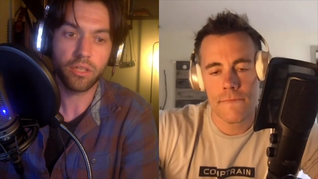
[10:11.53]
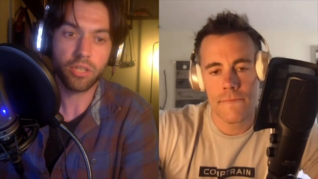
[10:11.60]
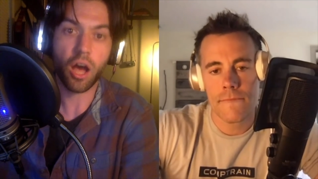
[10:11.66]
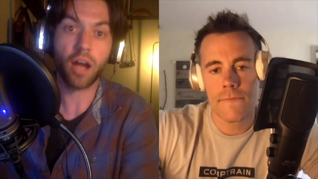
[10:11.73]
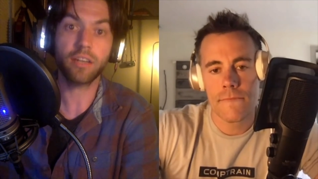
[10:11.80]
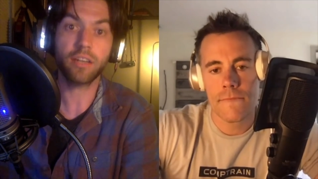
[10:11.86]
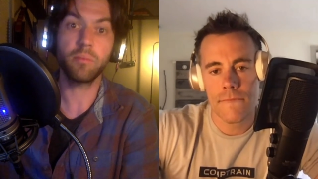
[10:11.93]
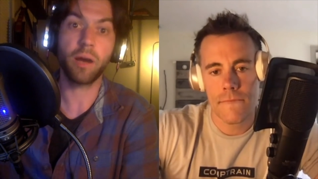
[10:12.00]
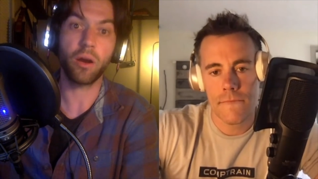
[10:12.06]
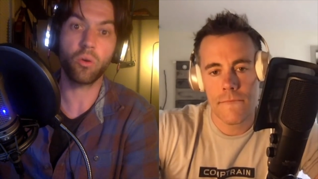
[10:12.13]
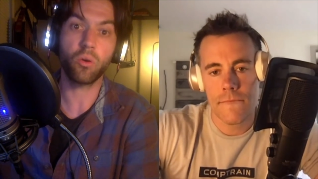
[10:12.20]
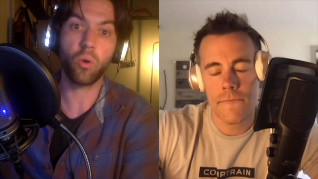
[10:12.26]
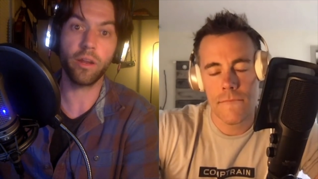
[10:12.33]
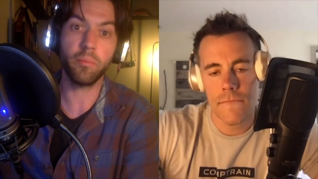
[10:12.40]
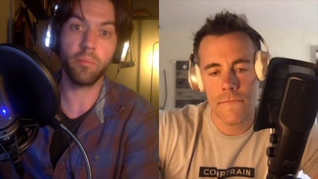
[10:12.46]
Speaker 1: talked
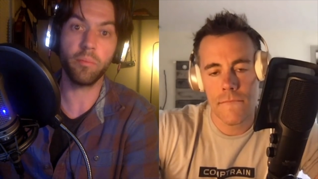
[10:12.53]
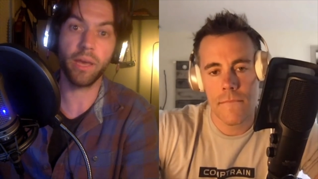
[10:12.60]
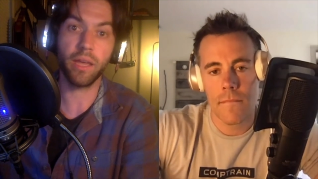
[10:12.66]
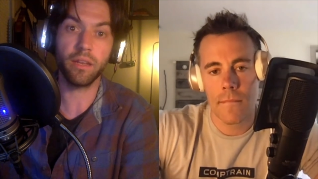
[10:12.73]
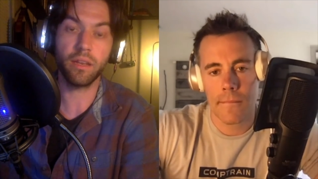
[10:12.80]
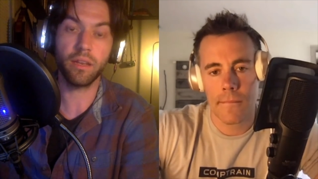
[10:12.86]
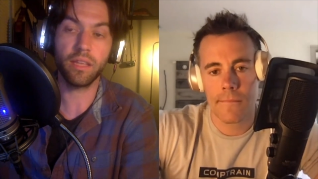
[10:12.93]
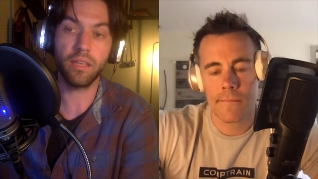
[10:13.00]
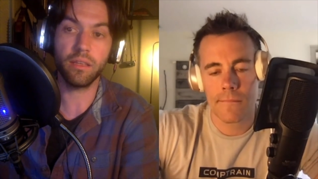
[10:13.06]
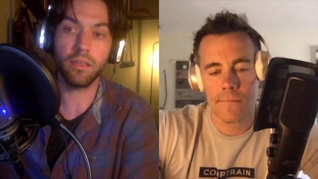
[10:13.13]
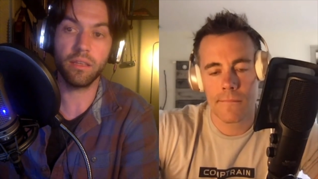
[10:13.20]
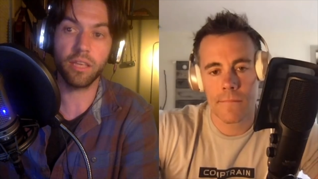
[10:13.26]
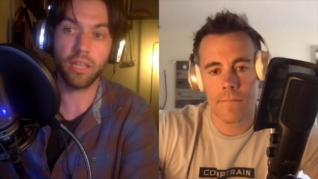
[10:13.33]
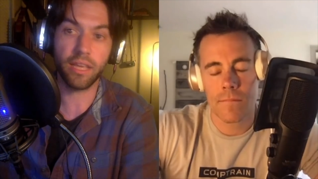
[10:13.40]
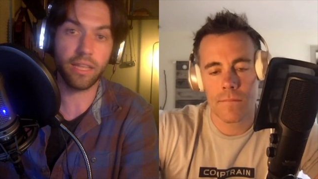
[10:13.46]
about quite a bit
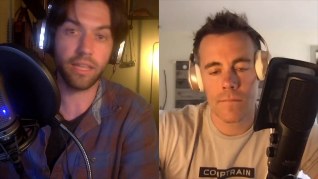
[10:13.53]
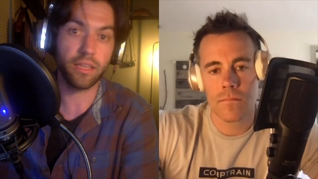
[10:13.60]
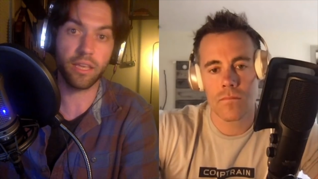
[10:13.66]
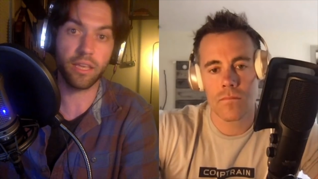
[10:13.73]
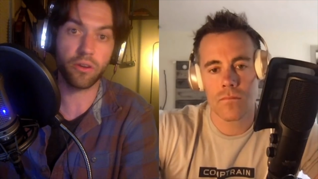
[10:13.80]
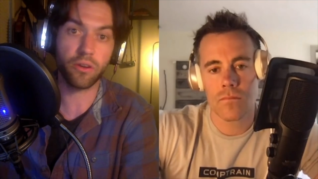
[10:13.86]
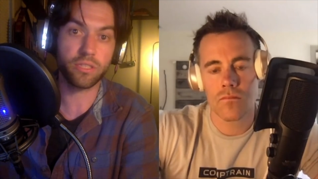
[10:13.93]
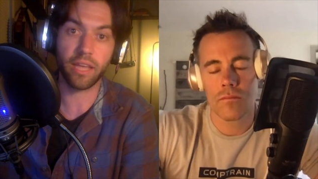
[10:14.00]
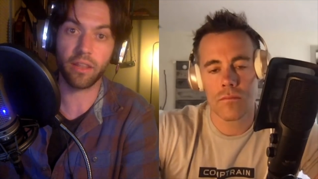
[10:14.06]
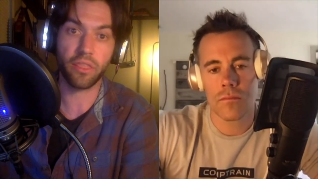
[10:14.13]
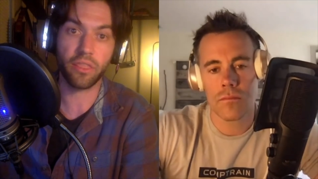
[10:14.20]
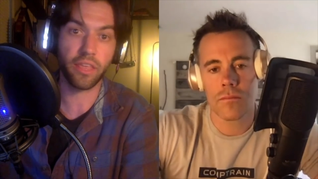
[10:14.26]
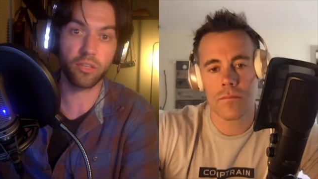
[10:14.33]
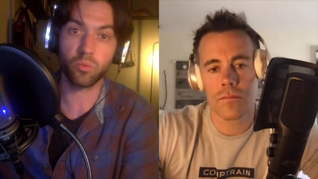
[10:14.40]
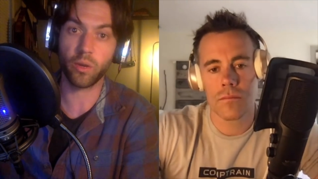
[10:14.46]
in the years
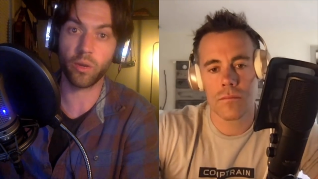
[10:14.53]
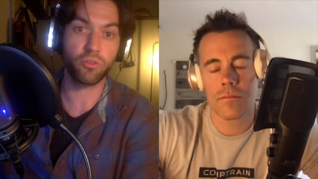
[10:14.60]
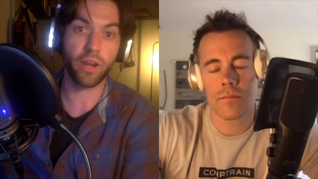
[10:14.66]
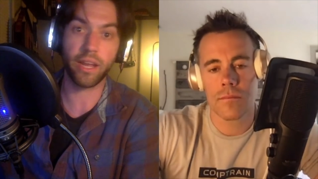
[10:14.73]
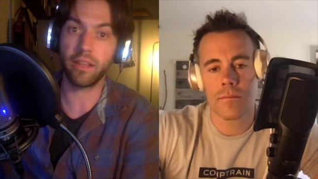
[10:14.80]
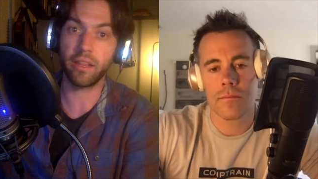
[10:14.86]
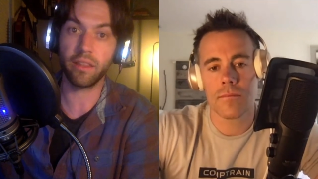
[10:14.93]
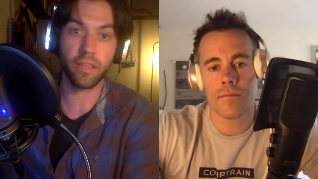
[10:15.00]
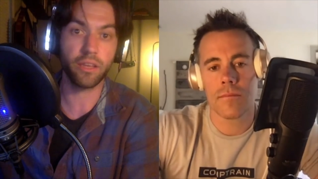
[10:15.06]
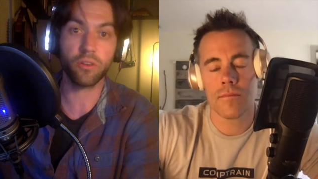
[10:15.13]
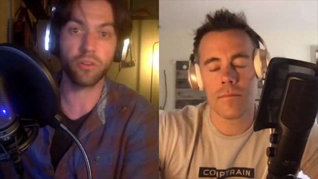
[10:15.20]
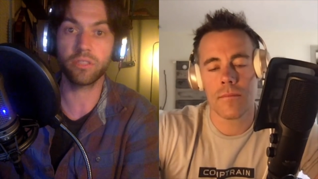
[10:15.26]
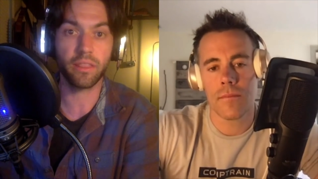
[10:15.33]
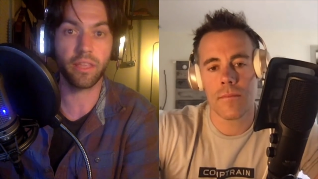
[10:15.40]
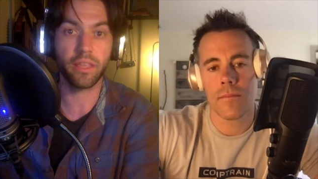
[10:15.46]
that things went great and the
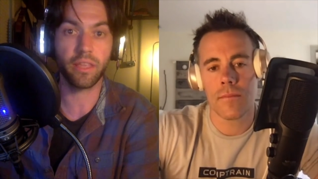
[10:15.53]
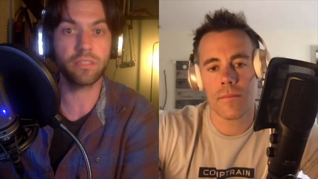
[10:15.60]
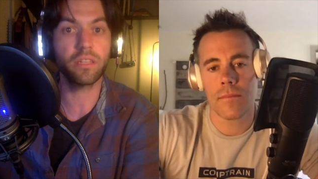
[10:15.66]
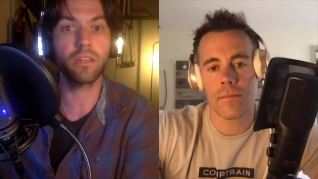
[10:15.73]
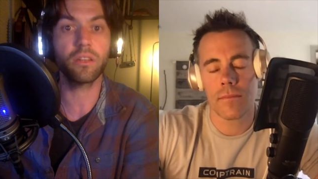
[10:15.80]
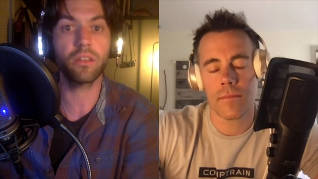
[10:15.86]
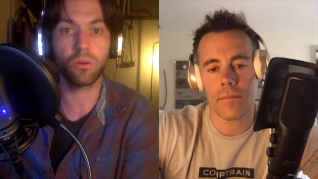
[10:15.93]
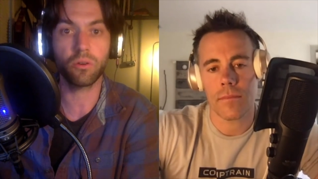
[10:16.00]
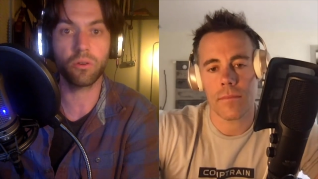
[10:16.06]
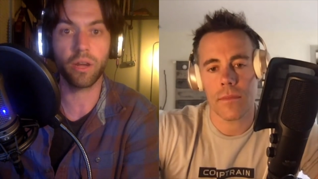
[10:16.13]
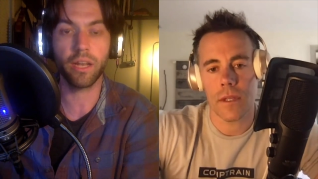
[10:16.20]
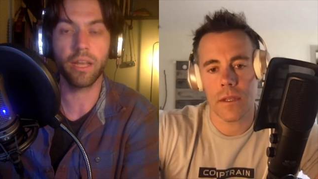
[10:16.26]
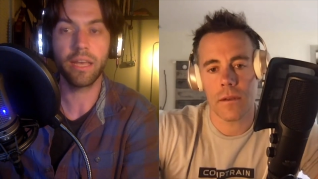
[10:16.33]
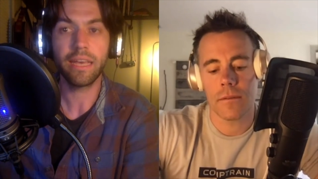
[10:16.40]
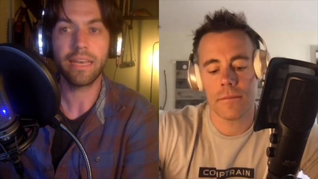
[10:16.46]
years that things didn't go
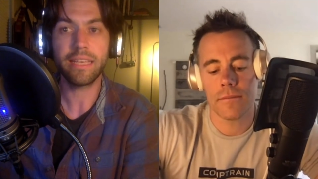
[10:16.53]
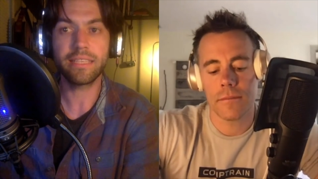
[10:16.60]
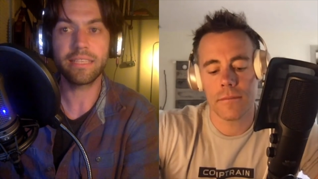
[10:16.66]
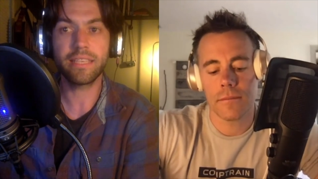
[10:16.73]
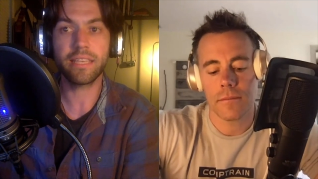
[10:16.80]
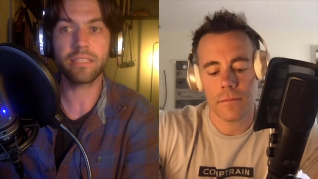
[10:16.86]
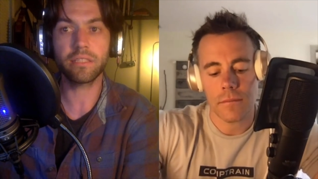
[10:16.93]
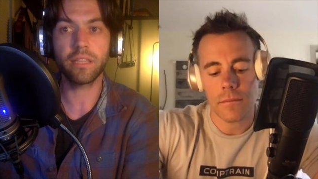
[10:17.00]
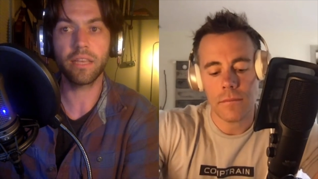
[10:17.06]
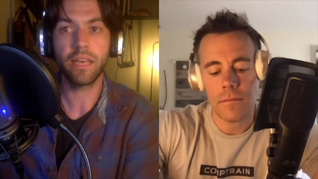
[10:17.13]
great is this